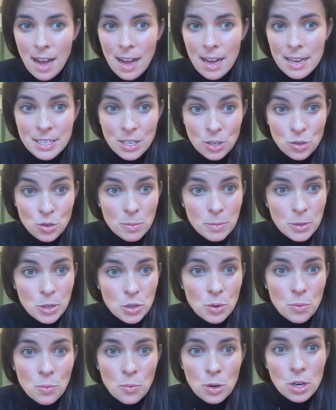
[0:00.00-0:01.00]

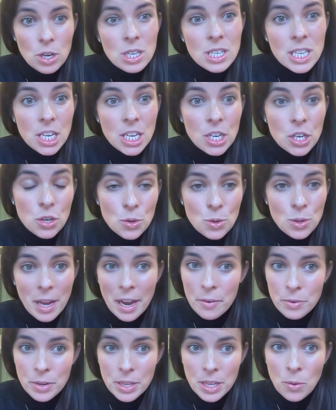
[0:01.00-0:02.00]
distribution world, he knew
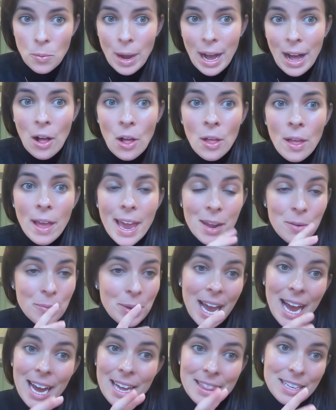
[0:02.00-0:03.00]
that really well. And
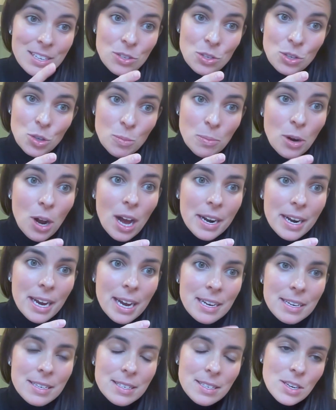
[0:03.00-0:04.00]
we had these two
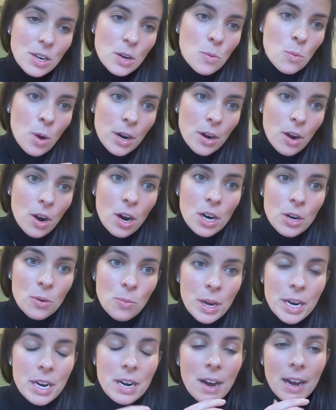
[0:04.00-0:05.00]
products, one hard,
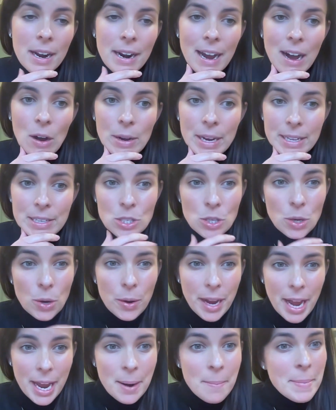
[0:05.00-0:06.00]
one non-alc. And so
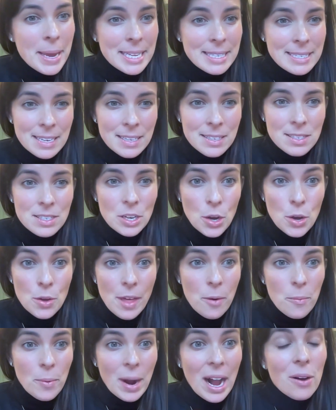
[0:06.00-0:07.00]
it kind of made sense to go
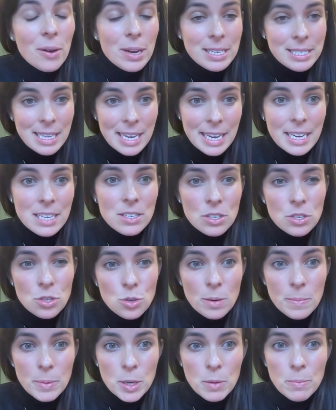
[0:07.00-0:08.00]
that route because they could
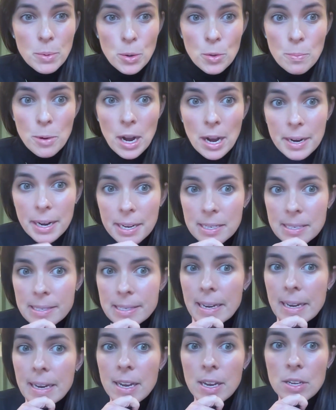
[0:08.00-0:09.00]
distribute both
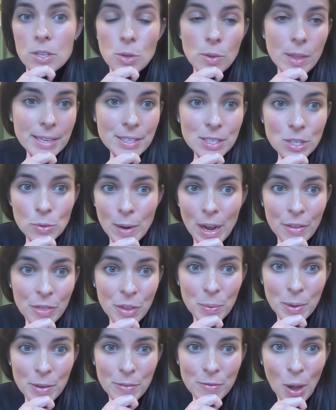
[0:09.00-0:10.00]
products. So that's the route
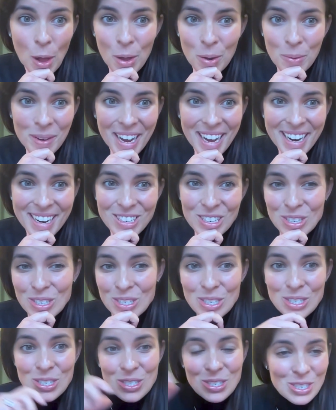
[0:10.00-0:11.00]
that we followed. We kind of
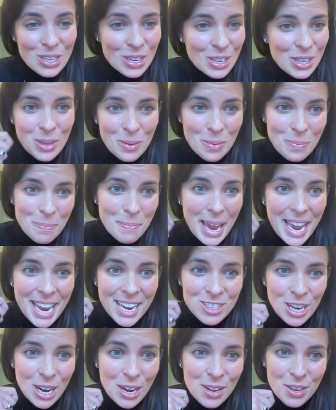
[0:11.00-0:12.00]
just took the
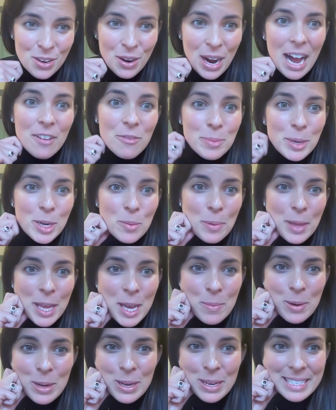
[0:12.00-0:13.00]
page out of the craft beer
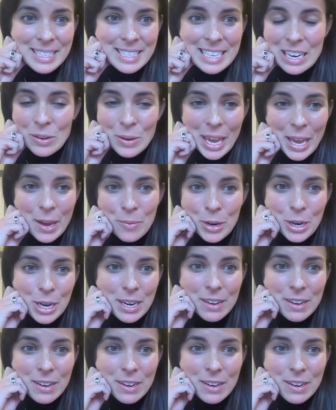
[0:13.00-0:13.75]
playbook and said, okay, we're going to